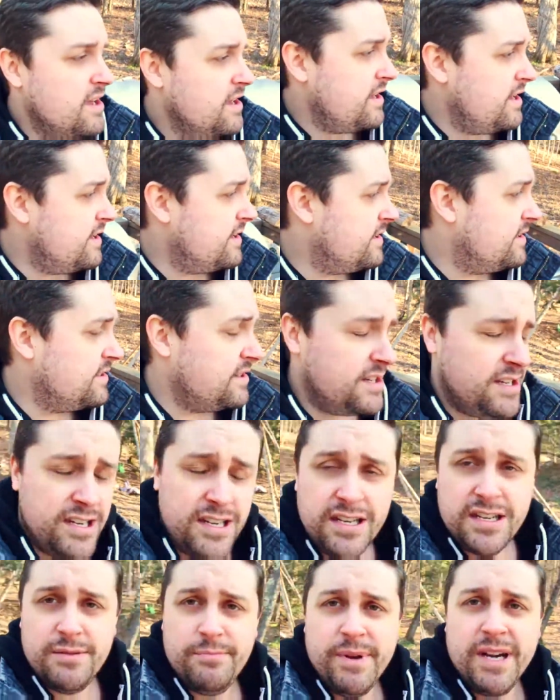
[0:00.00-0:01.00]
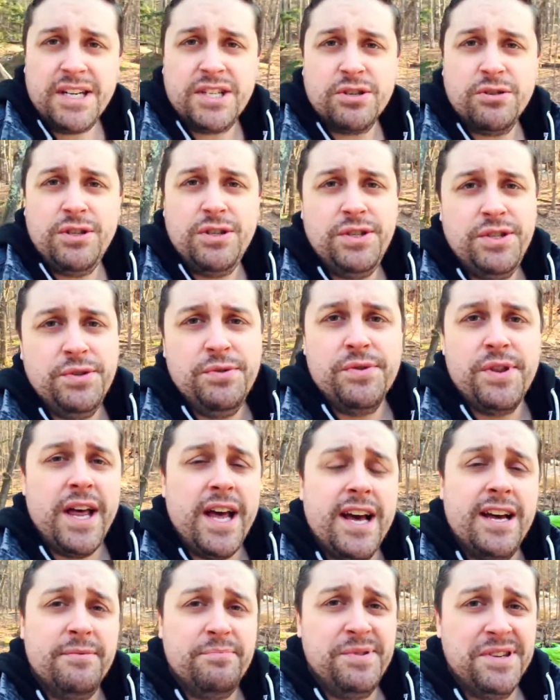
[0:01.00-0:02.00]
And make sure you do
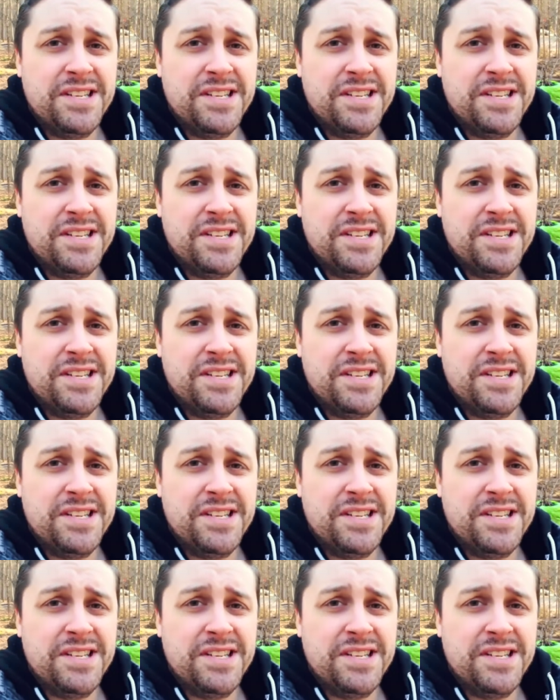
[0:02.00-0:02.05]
that,